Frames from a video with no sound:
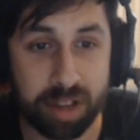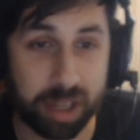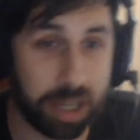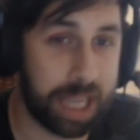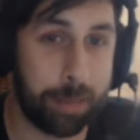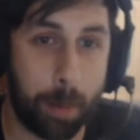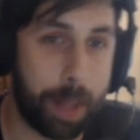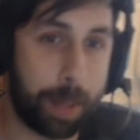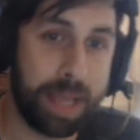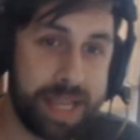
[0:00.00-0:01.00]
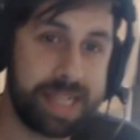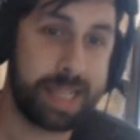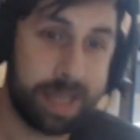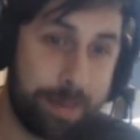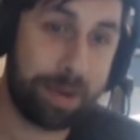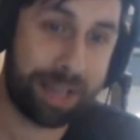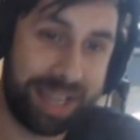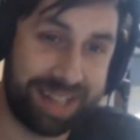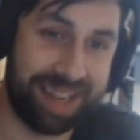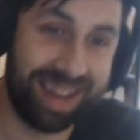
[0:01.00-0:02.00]
I can't get my big PC and bring
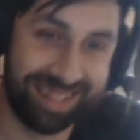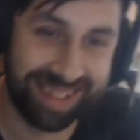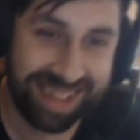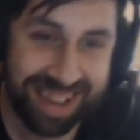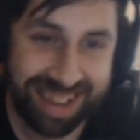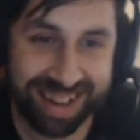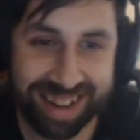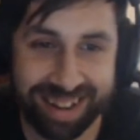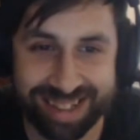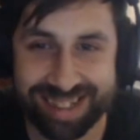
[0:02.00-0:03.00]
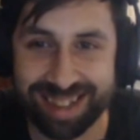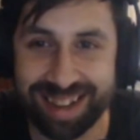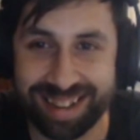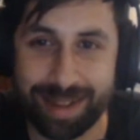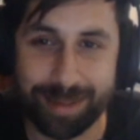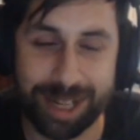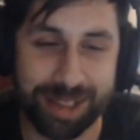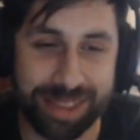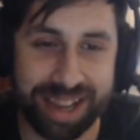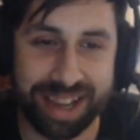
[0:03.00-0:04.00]
it down, and start deving
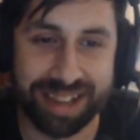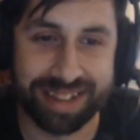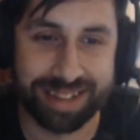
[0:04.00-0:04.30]
on that.